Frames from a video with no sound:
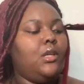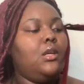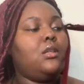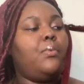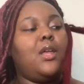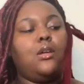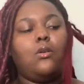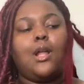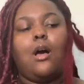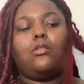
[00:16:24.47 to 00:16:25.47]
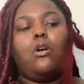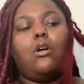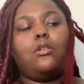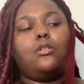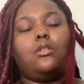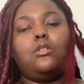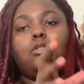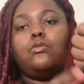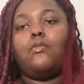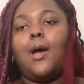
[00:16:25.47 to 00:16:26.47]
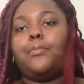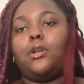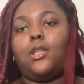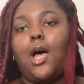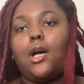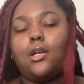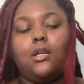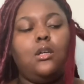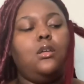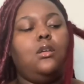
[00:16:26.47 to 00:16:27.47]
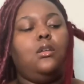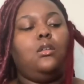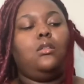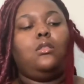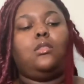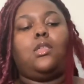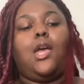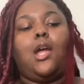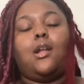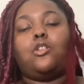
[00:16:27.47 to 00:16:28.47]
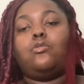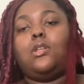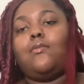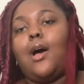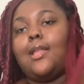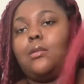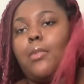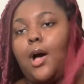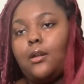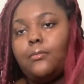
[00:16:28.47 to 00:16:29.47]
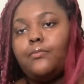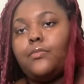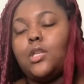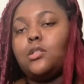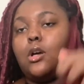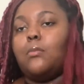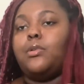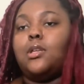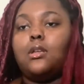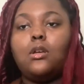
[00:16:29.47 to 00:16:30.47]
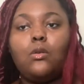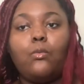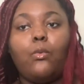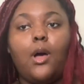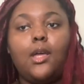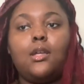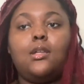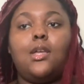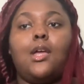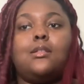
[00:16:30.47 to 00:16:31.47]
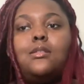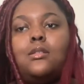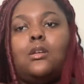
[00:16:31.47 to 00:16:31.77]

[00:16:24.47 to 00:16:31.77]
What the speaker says: depending on how long you wrap your lock, the hair that you leave out at the bottom is gonna be what gets